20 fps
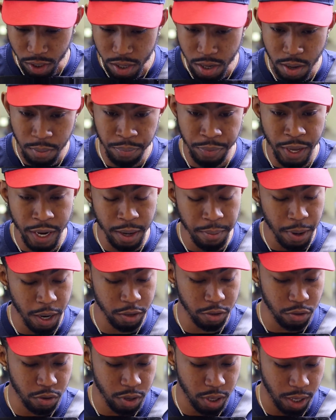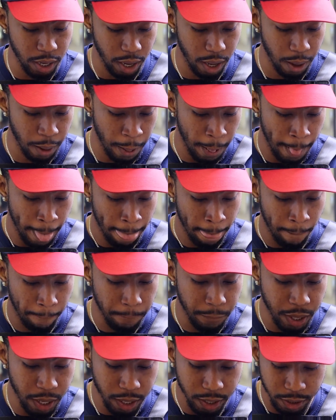I'm thinking about doing that.
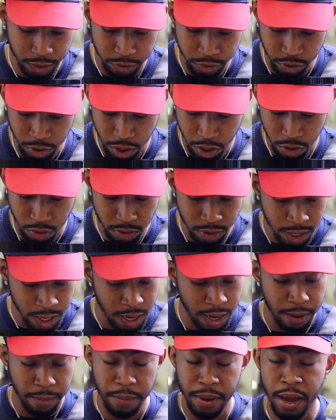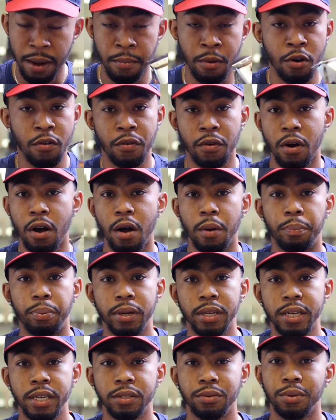But you know, man, I'm overall
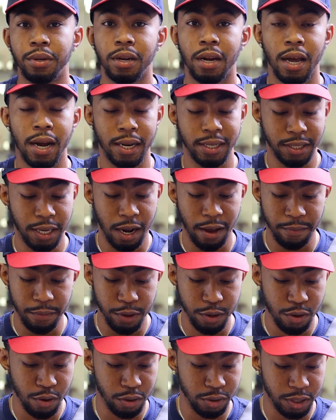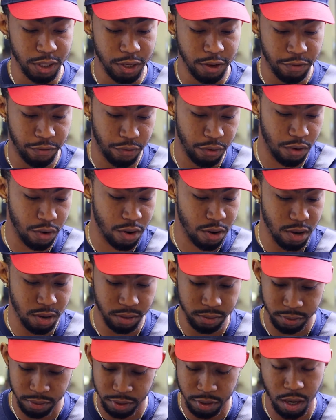pleased with it. Like I said, I've been using it for
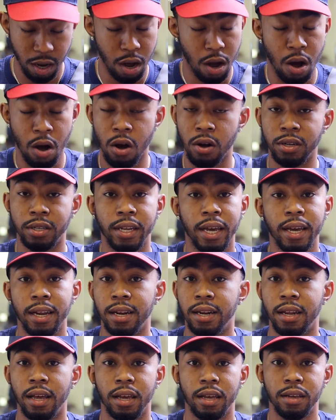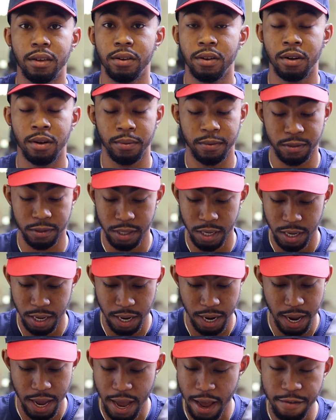all day today, you know what I'm saying?
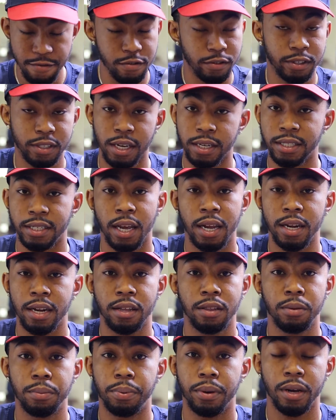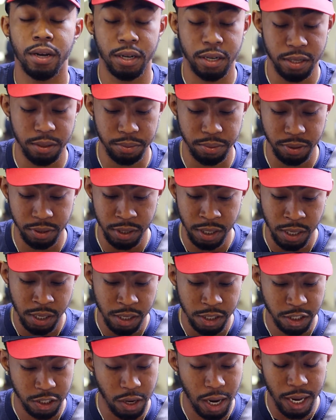Like I haven't touched any other pair of clippers.
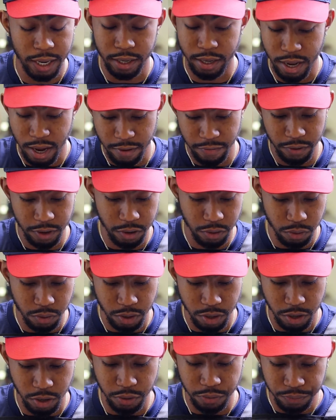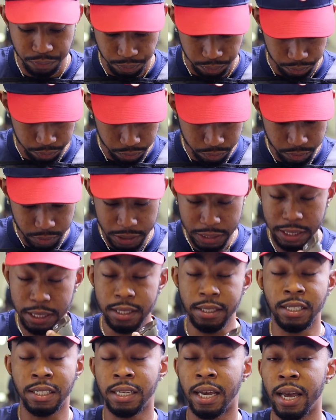So I definitely will
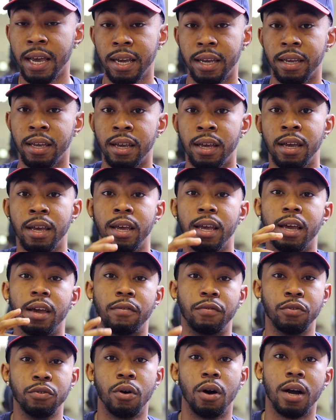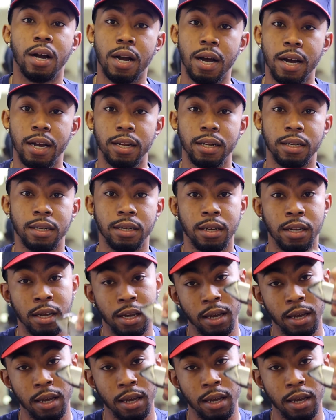say, if you are cutting